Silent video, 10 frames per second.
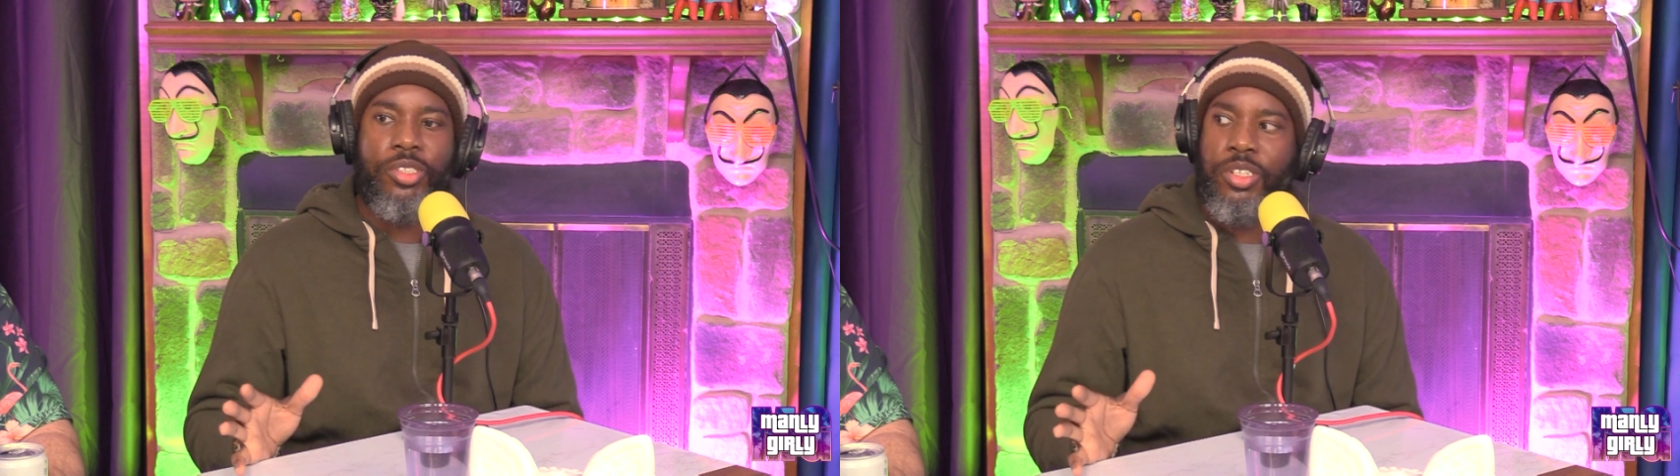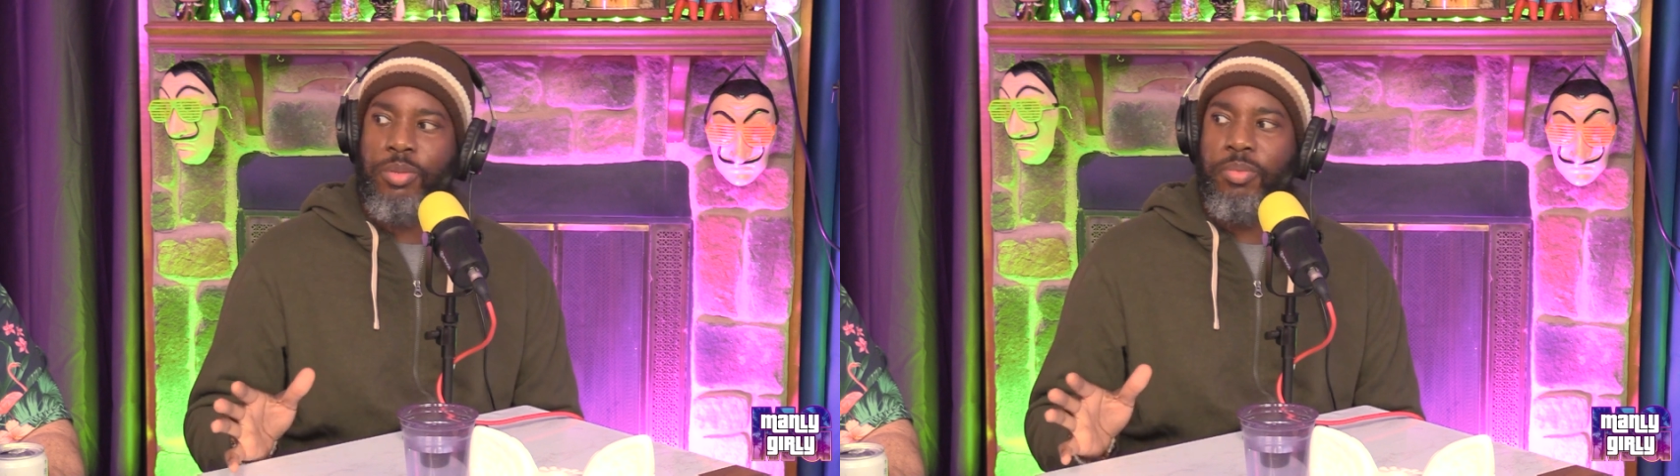was
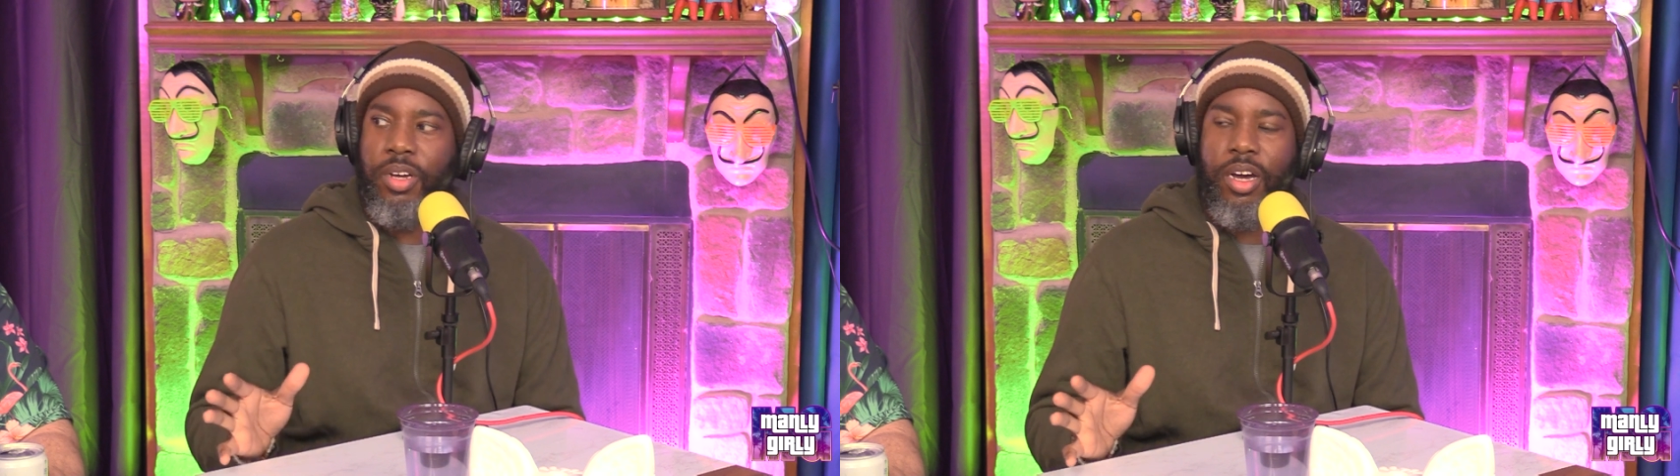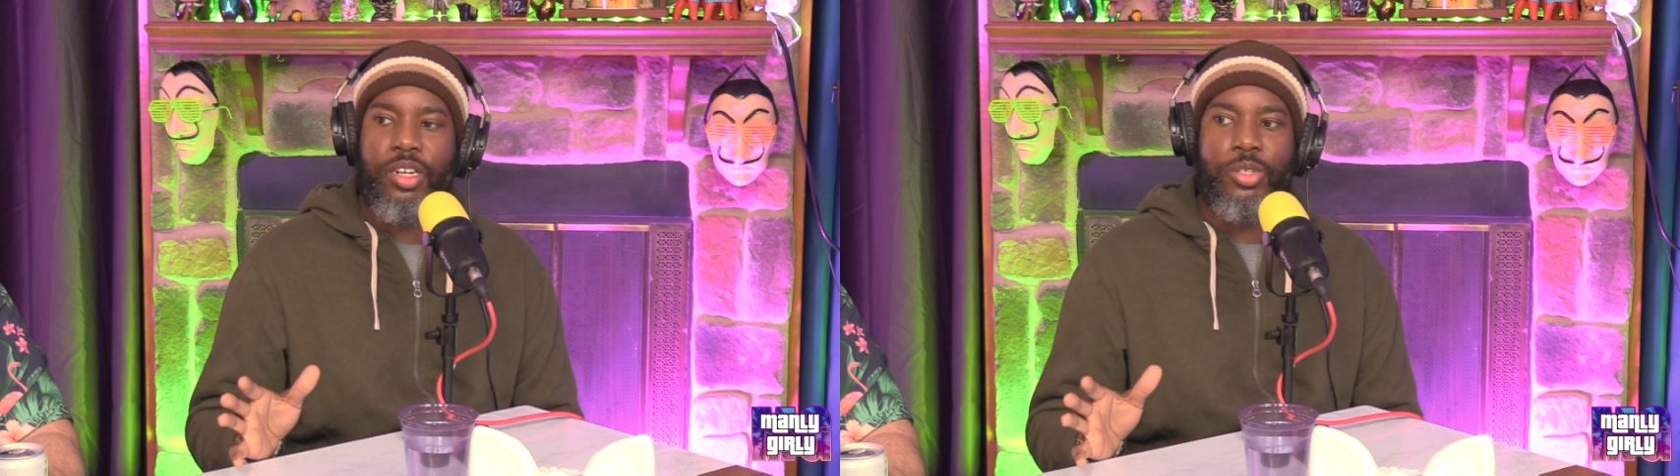just be
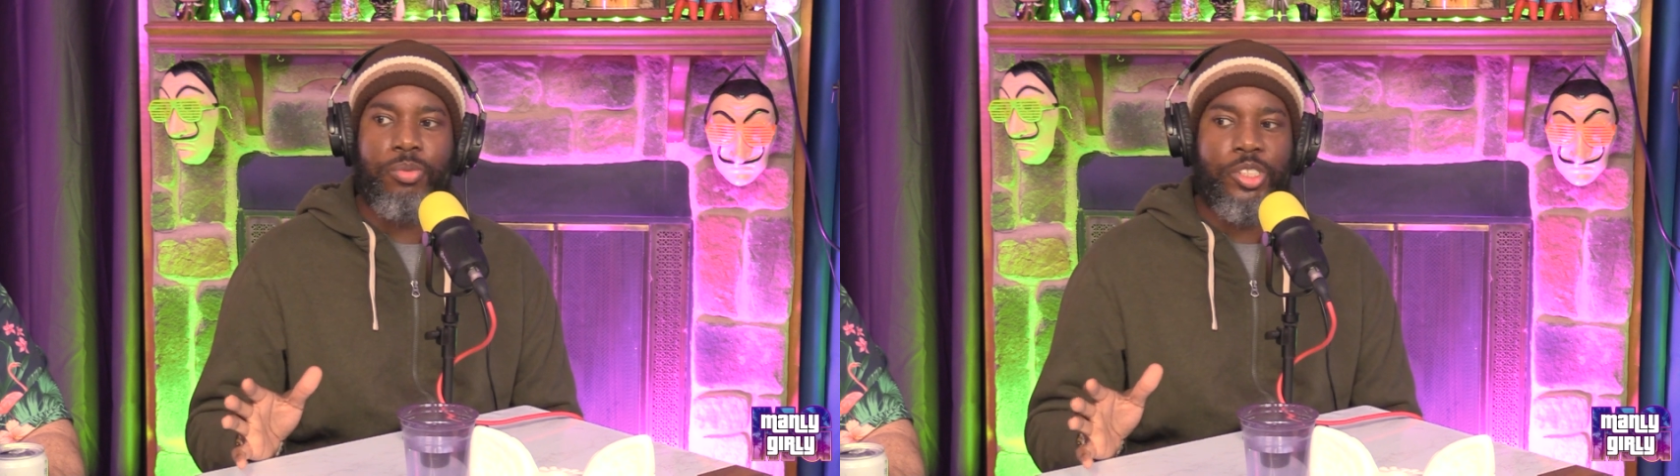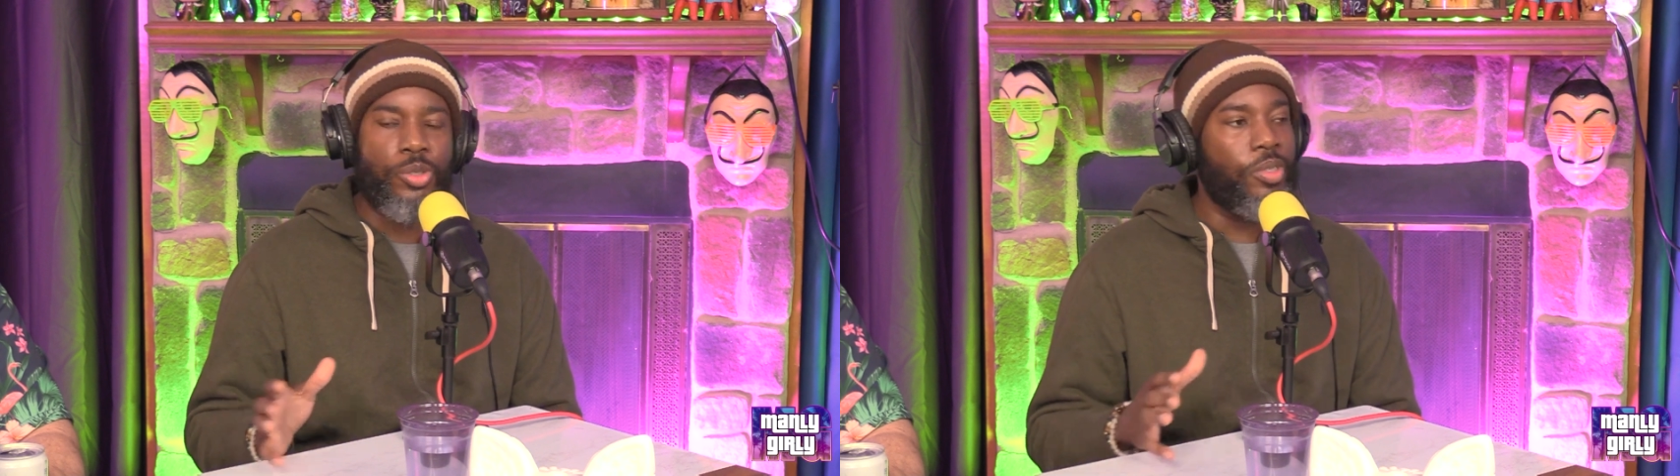honest
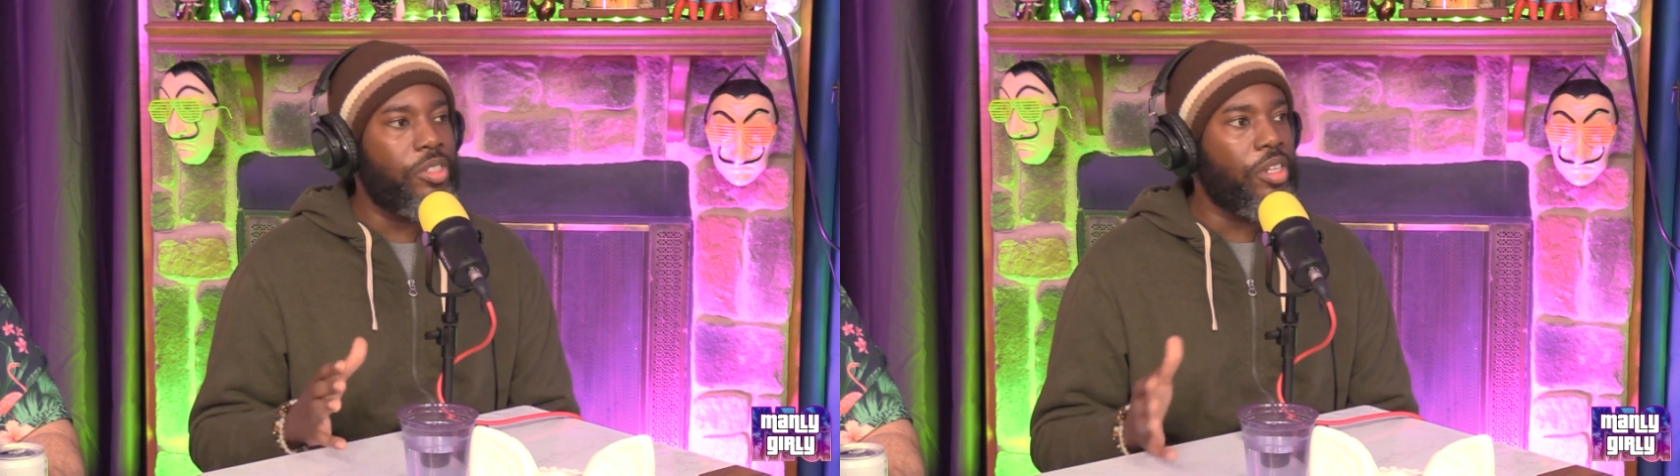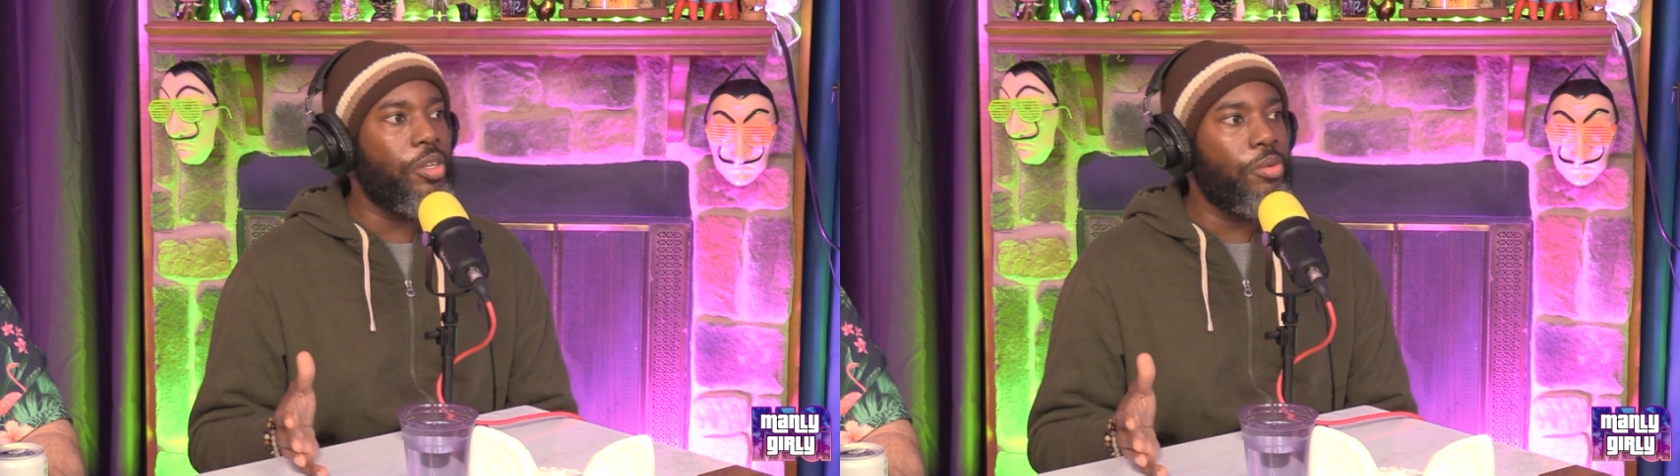with you and
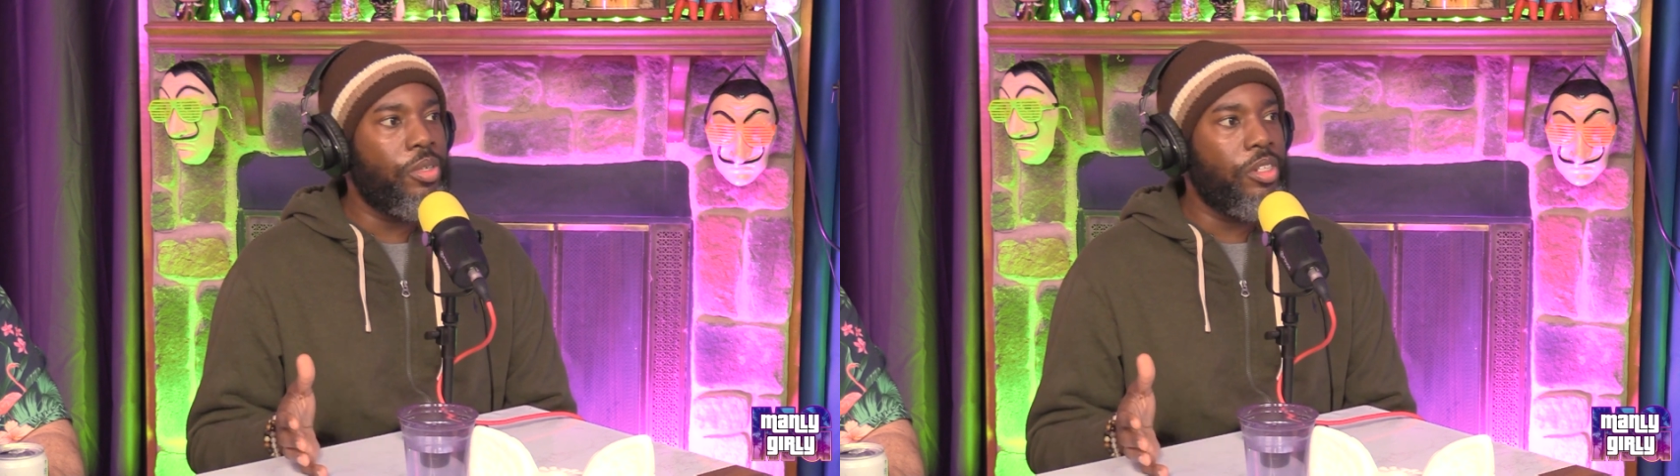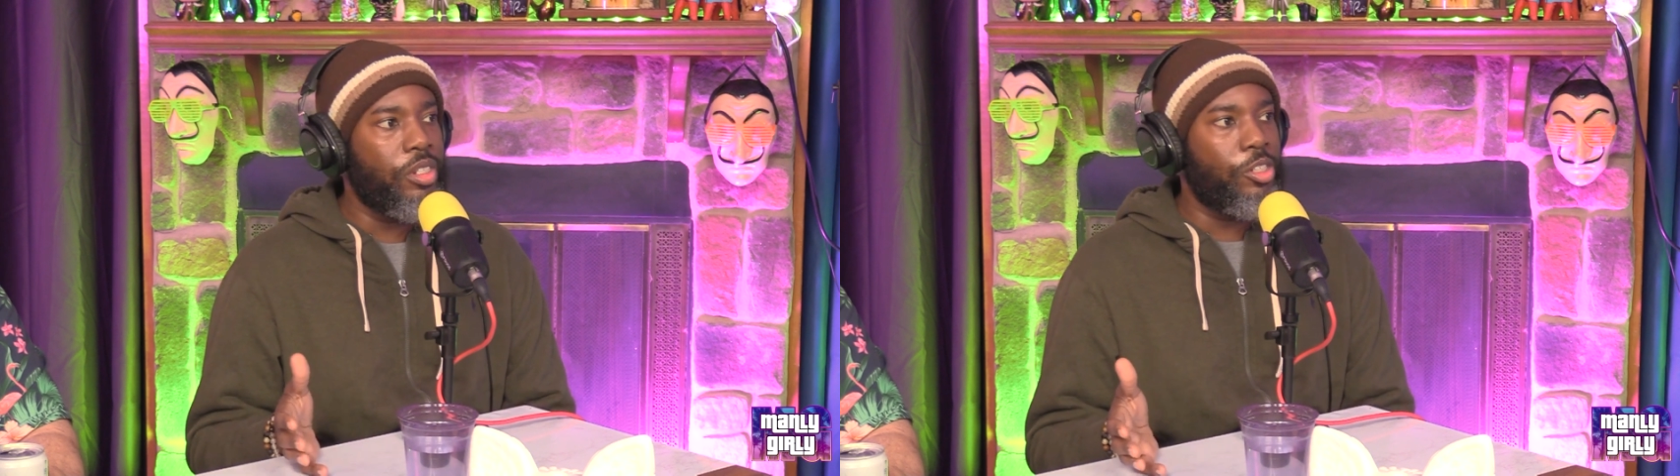tell
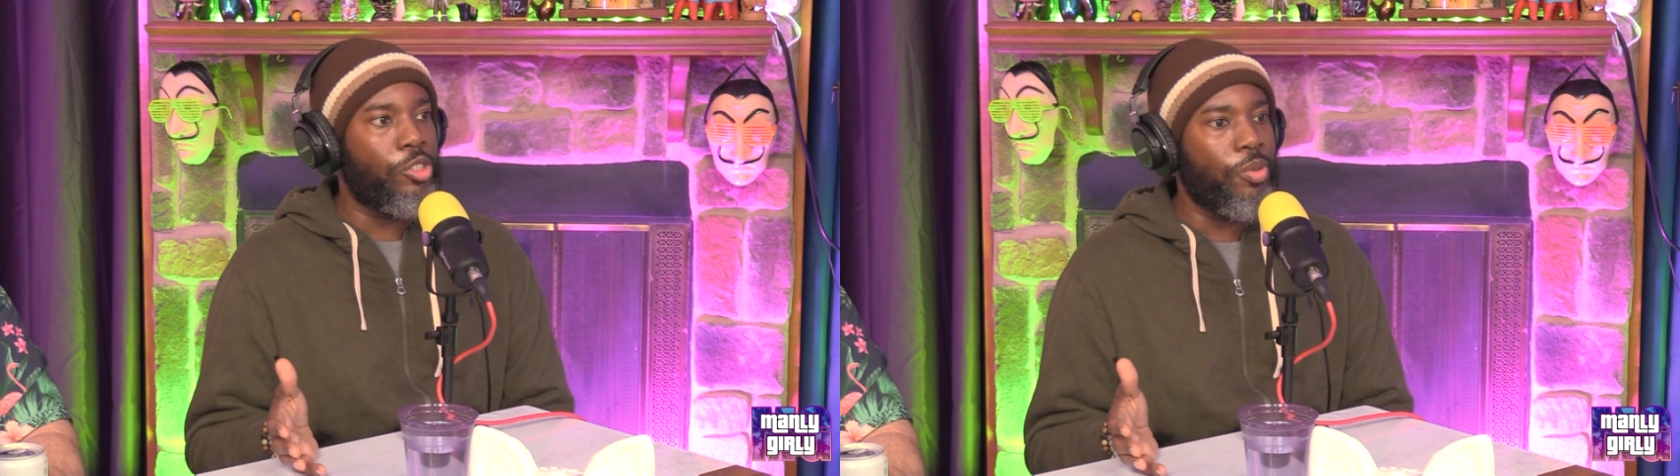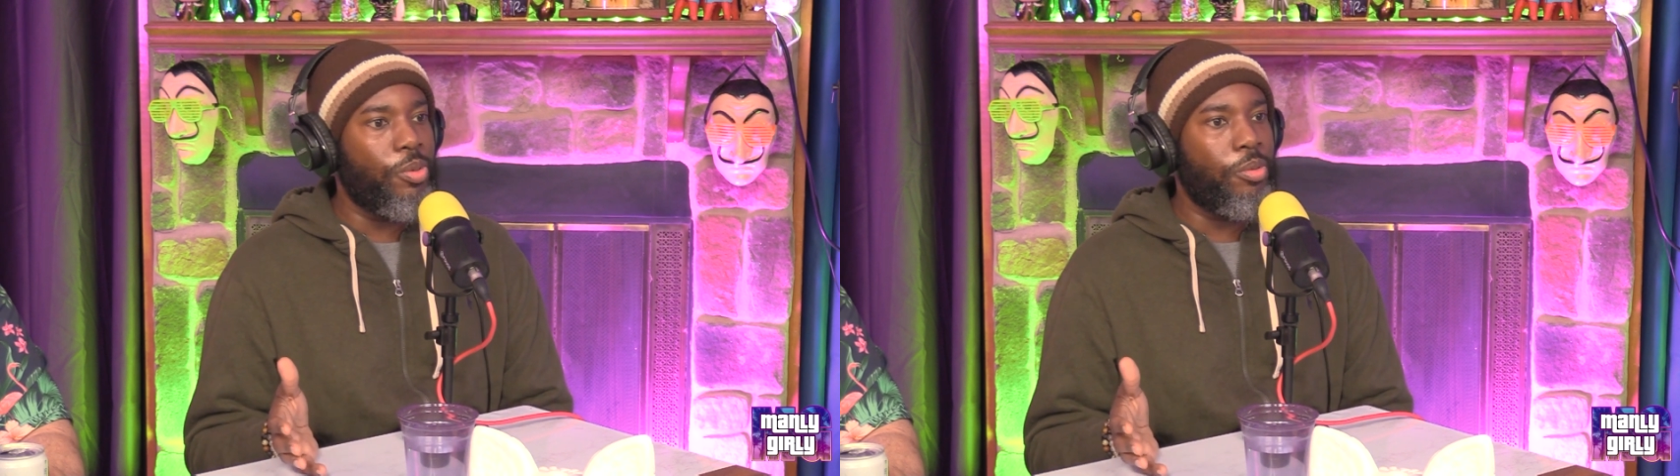you the
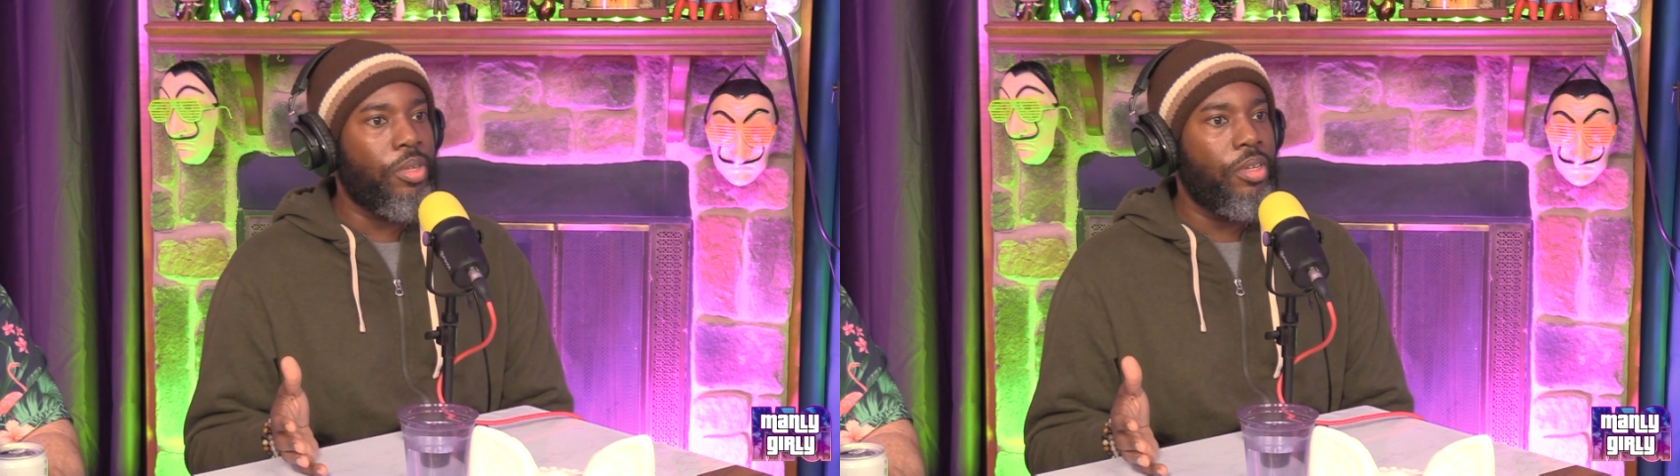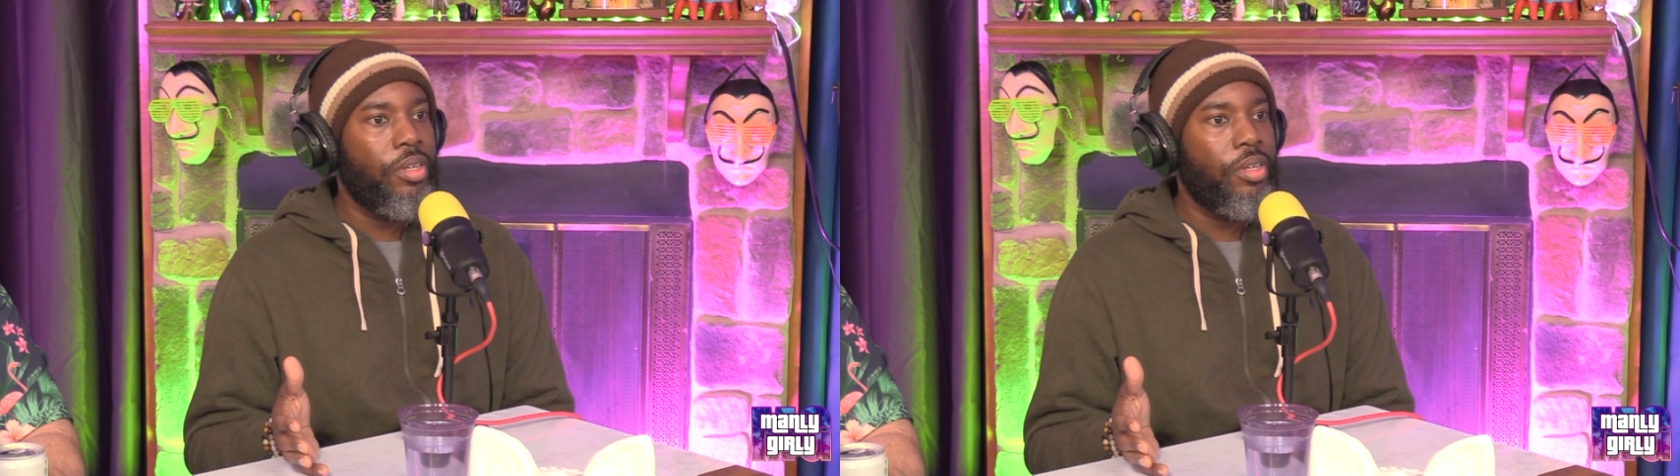truth,